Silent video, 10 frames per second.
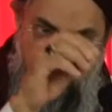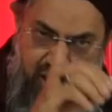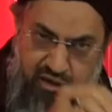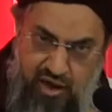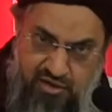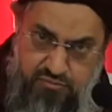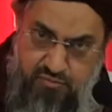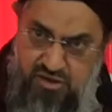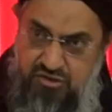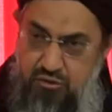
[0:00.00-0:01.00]
Allah's
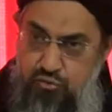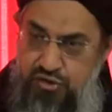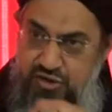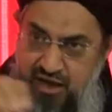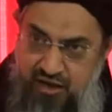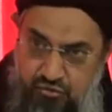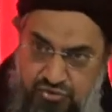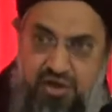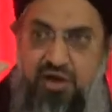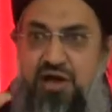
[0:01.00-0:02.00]
mercy will take into
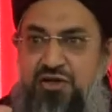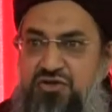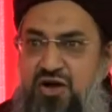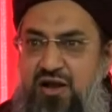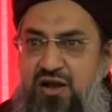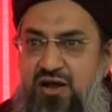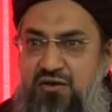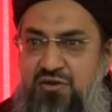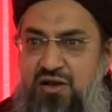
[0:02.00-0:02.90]
Jannah, inshaAllah.